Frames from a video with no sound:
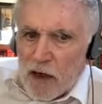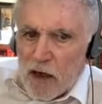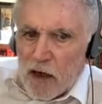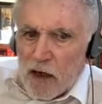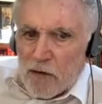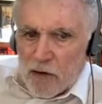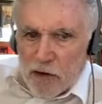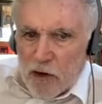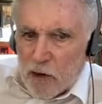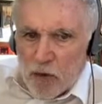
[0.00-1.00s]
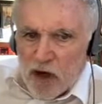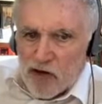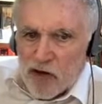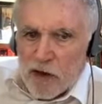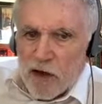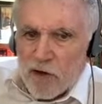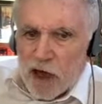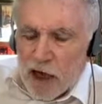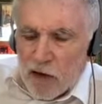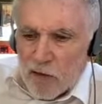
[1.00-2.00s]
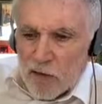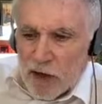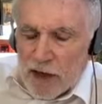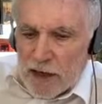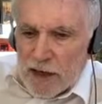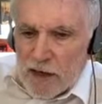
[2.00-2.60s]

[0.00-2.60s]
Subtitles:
during the Depression, never got over it.